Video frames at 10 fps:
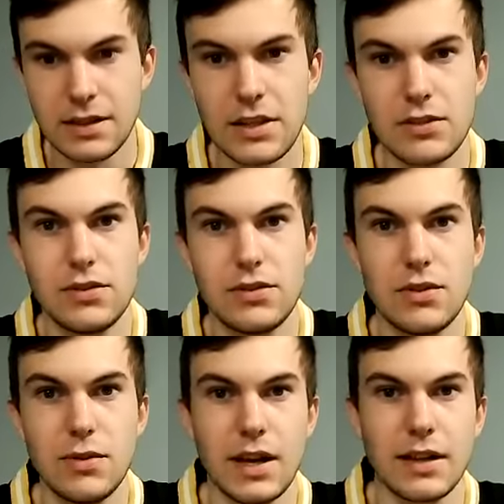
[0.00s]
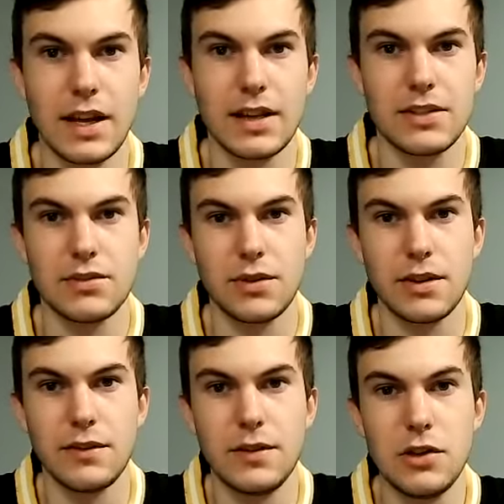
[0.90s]
they do got a nice
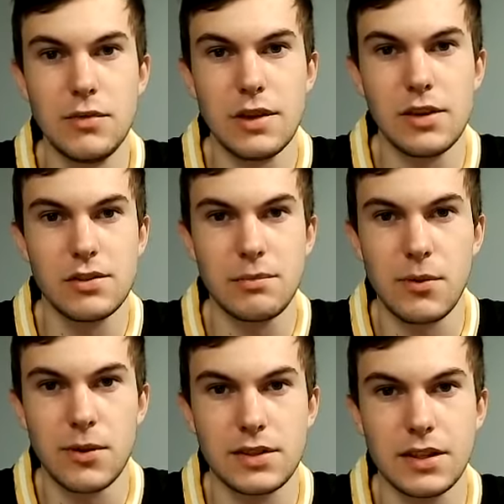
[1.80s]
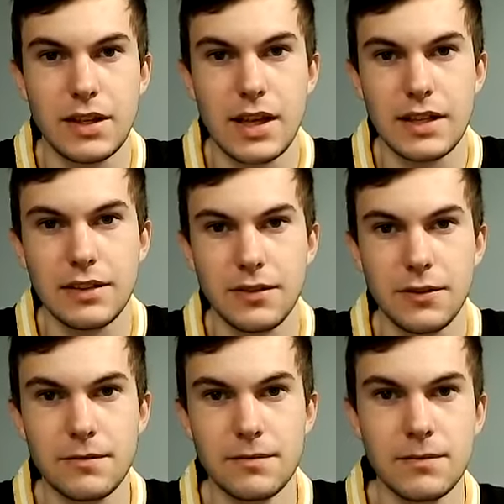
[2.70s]
sort of union support and a lot of